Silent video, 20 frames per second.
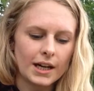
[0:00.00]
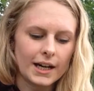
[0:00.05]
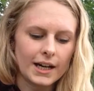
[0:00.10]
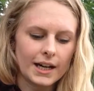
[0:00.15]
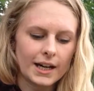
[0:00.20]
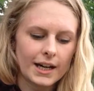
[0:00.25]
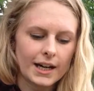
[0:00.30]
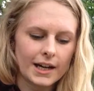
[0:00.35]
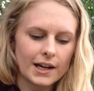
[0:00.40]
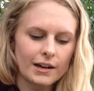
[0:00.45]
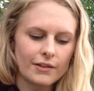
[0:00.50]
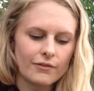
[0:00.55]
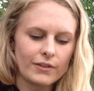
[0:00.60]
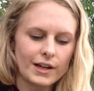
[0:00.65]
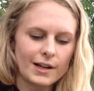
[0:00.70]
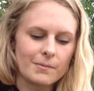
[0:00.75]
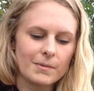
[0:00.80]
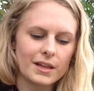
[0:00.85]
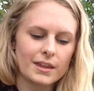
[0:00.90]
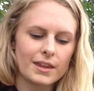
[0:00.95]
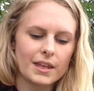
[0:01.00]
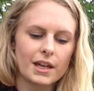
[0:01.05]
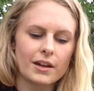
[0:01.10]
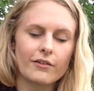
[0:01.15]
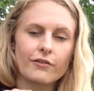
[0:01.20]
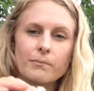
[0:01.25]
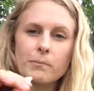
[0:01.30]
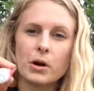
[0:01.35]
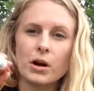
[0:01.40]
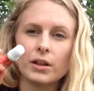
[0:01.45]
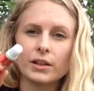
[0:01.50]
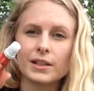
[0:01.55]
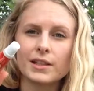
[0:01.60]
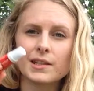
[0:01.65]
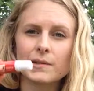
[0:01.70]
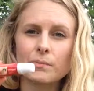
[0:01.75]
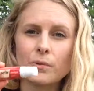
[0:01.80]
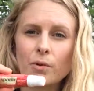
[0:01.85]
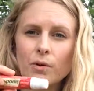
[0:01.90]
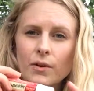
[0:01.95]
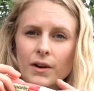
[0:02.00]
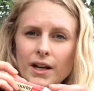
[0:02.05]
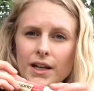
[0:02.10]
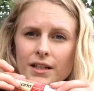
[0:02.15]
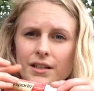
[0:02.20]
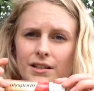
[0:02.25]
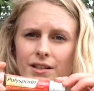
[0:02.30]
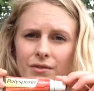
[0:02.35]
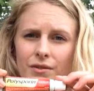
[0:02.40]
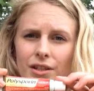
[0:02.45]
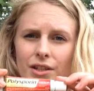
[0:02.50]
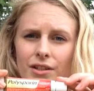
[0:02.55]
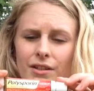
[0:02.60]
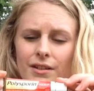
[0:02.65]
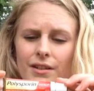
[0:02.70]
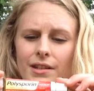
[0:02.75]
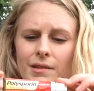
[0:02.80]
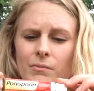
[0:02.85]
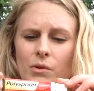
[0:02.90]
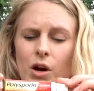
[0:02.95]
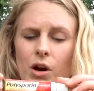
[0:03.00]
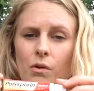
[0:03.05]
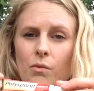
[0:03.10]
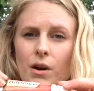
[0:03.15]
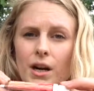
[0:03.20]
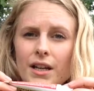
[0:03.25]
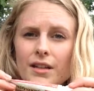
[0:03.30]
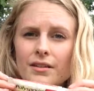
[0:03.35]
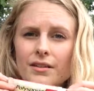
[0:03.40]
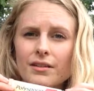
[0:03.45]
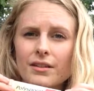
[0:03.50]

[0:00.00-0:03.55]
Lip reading: I have a thing of polysporin, so it's just a small one.